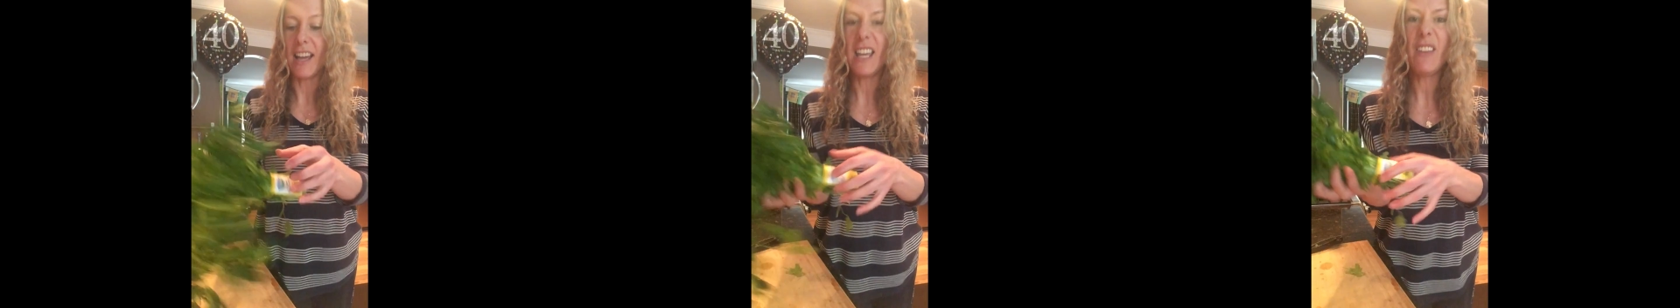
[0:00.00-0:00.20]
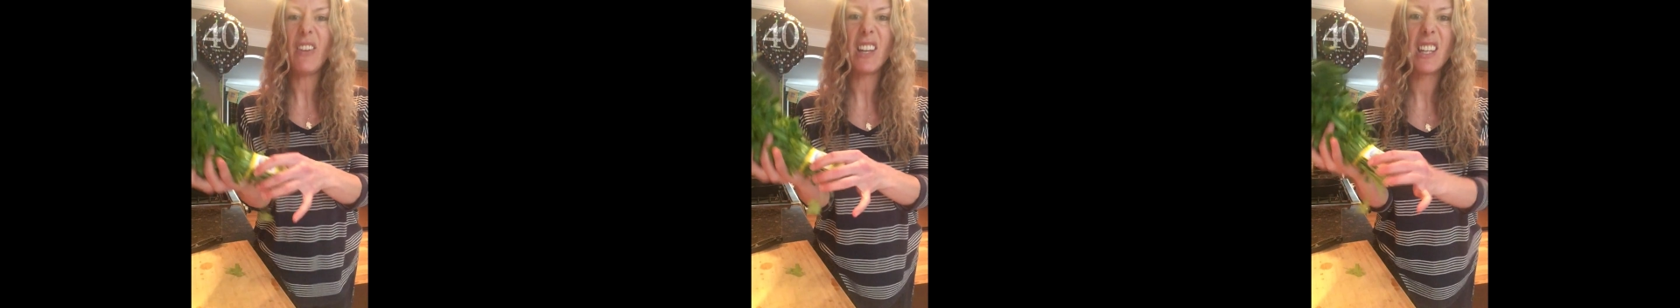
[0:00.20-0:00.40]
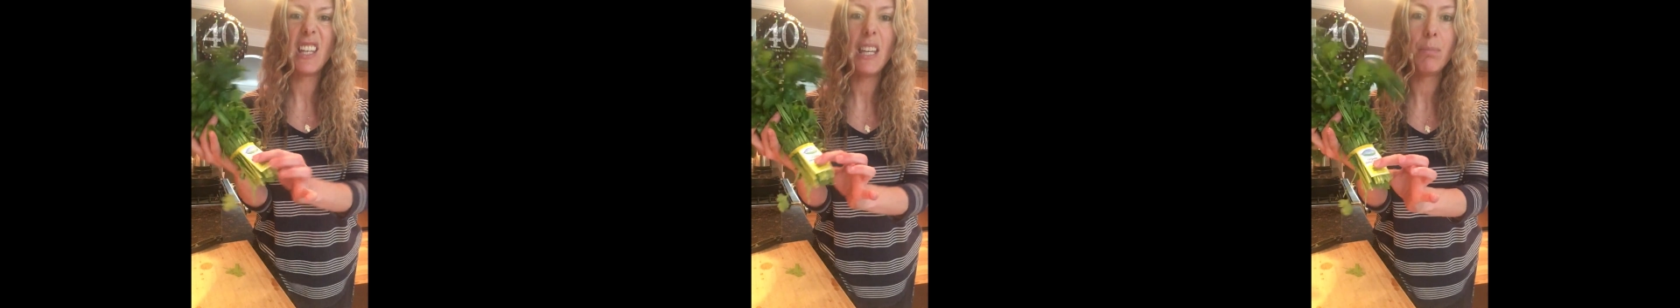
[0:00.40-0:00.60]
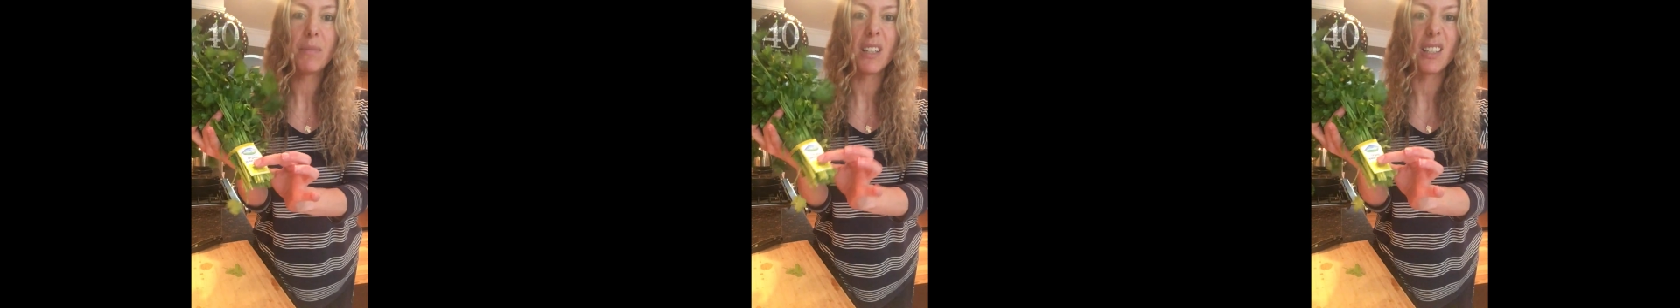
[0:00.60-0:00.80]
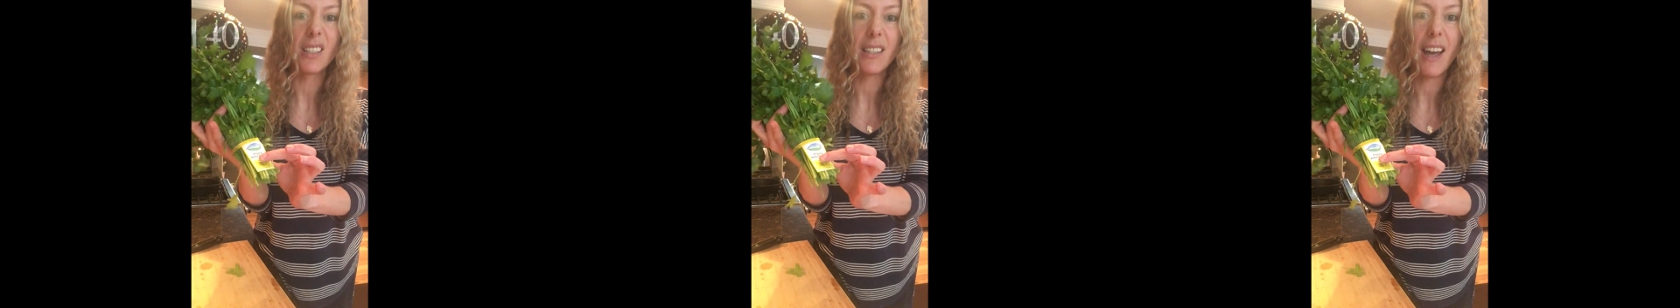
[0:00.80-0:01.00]
I even keep
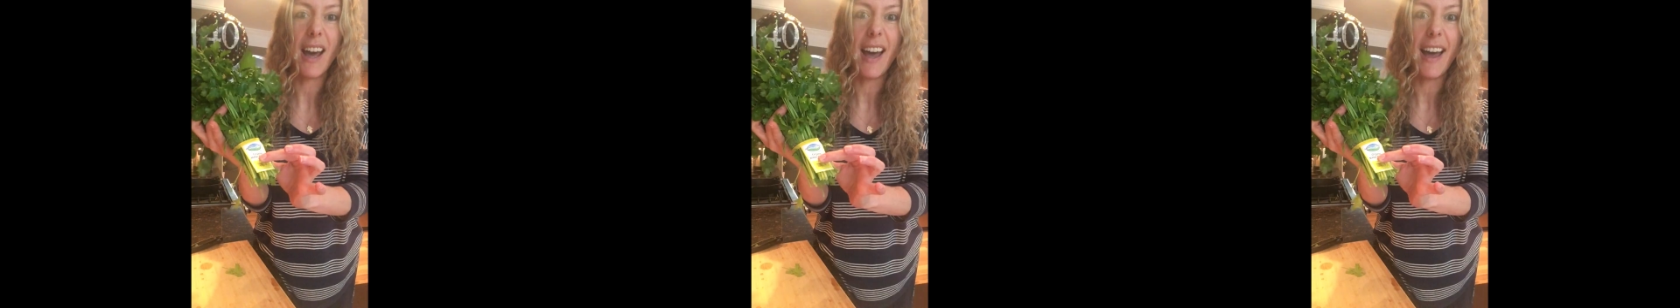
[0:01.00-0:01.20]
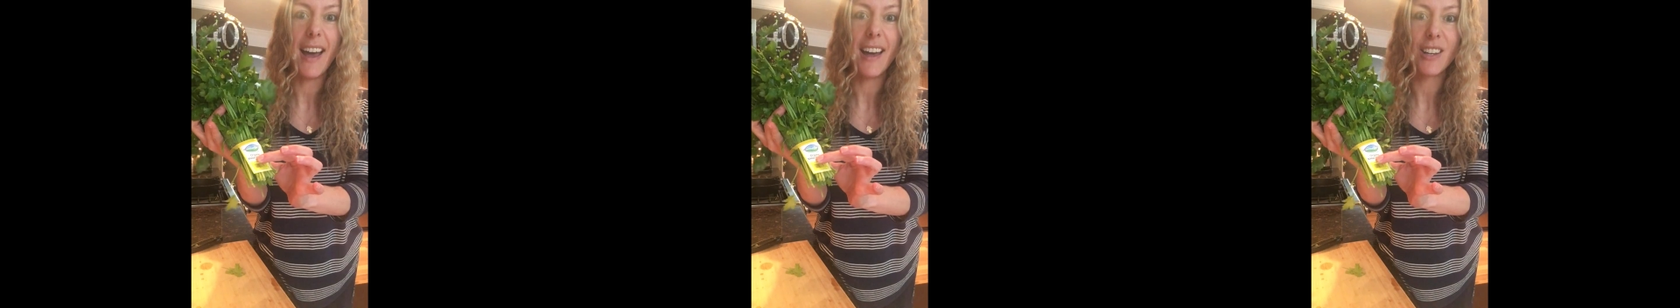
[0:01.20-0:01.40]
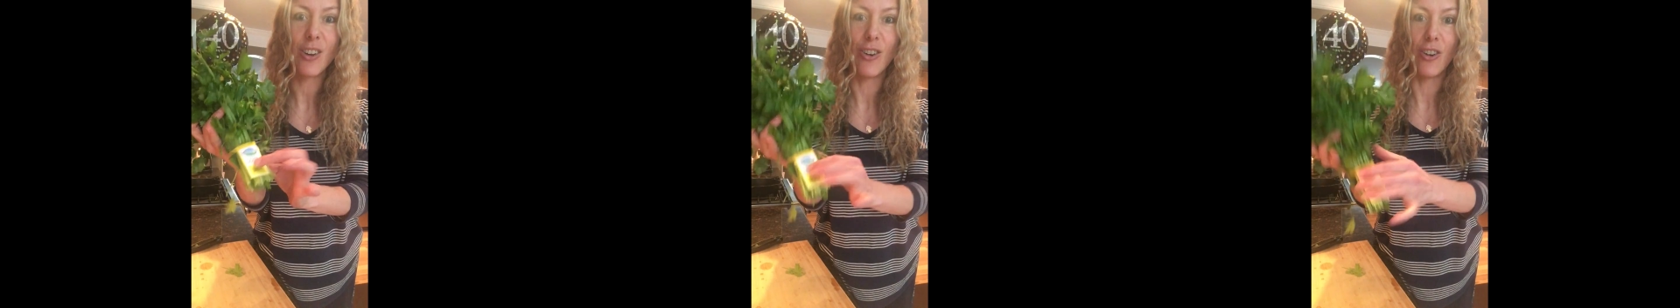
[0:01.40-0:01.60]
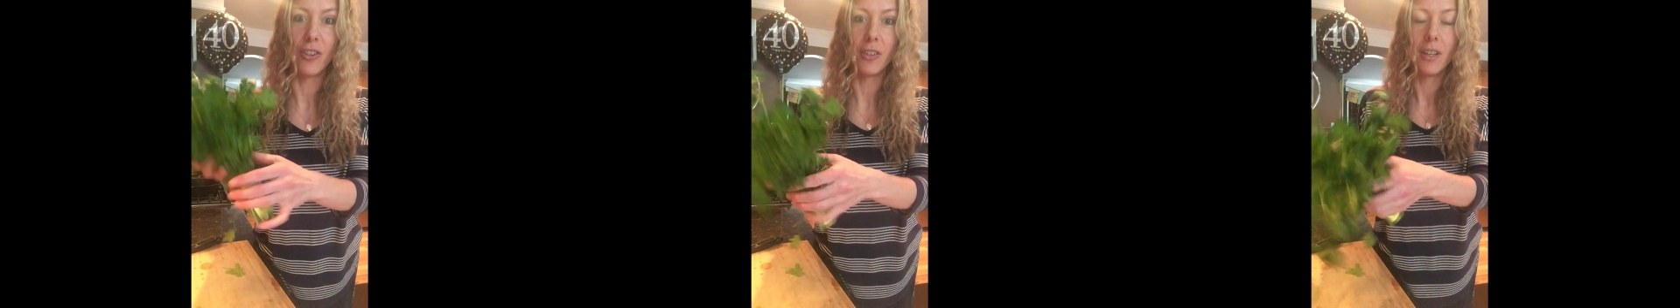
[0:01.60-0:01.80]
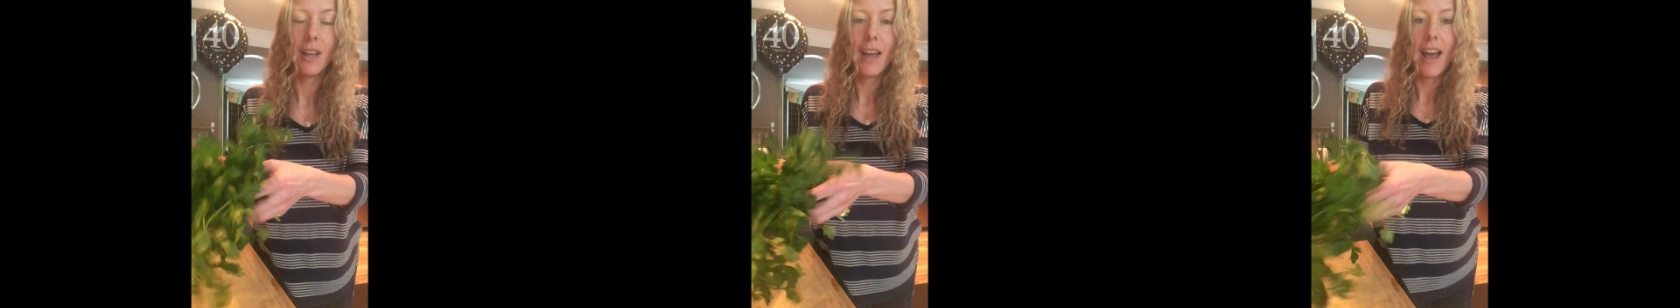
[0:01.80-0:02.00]
this tag on.